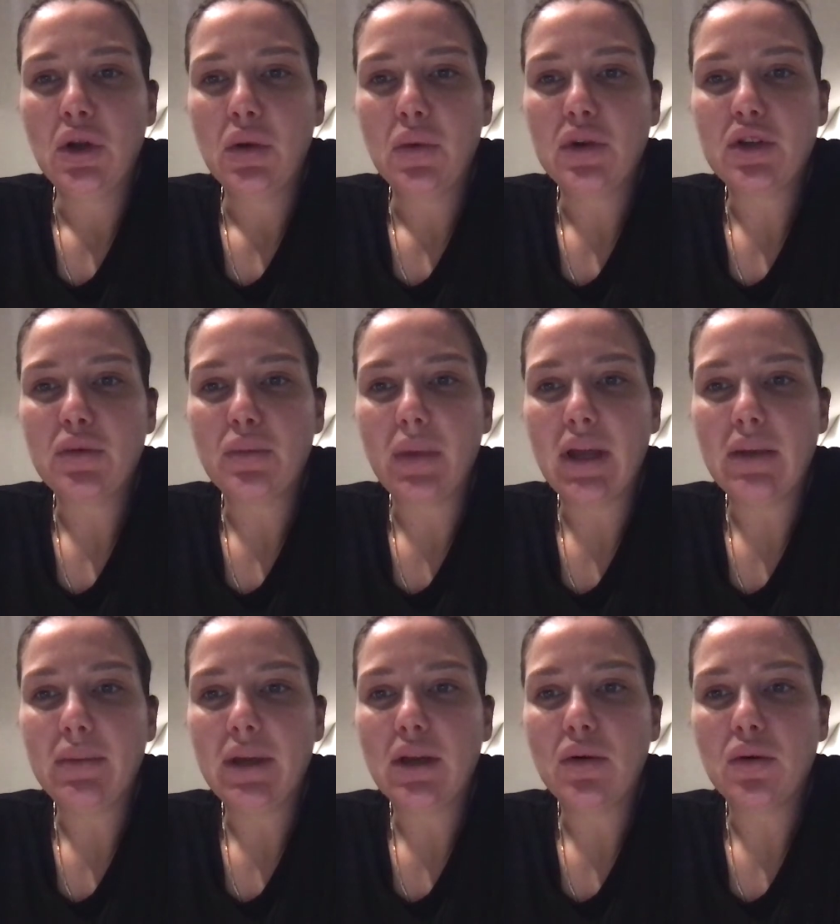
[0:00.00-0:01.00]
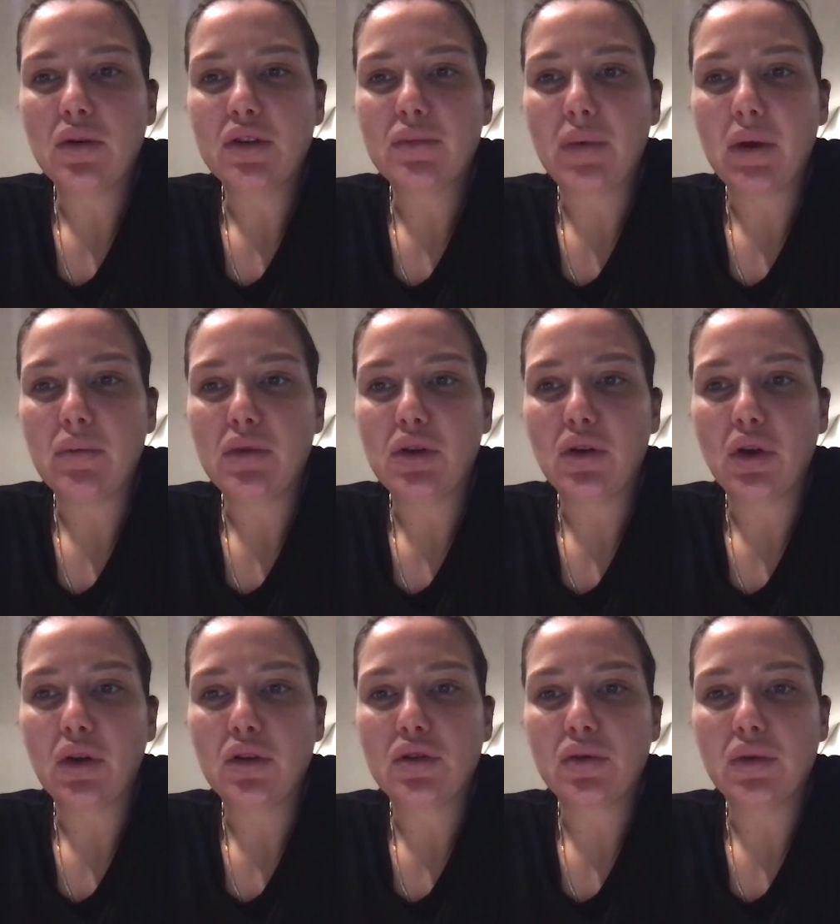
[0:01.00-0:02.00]
which may be caused by
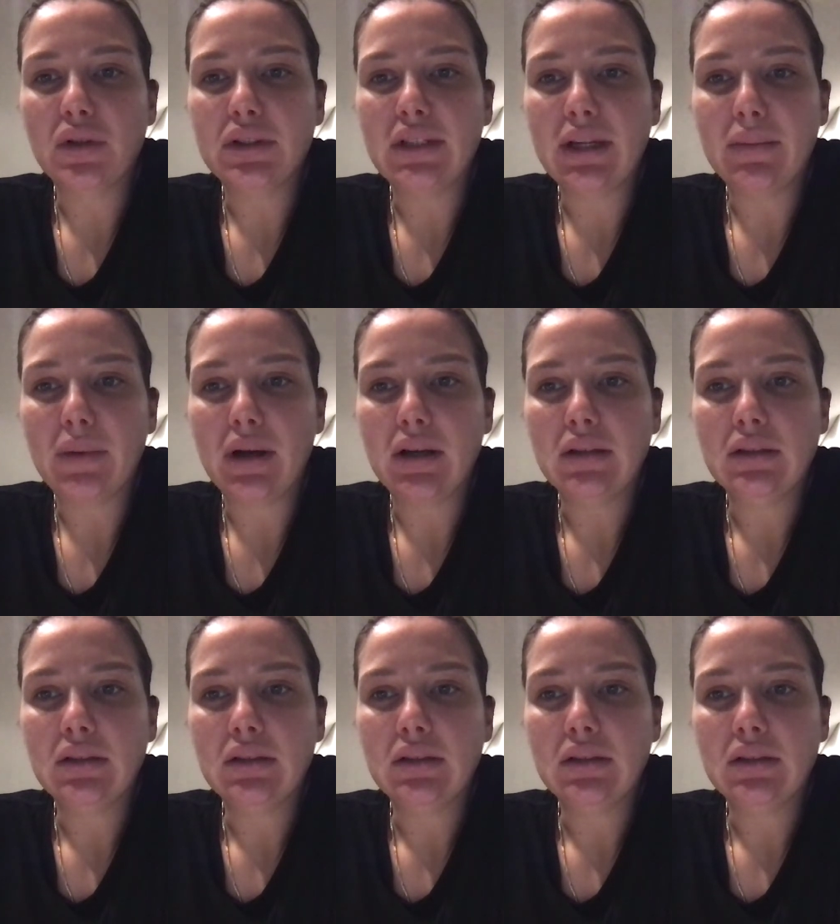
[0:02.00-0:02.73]
mucosal edema.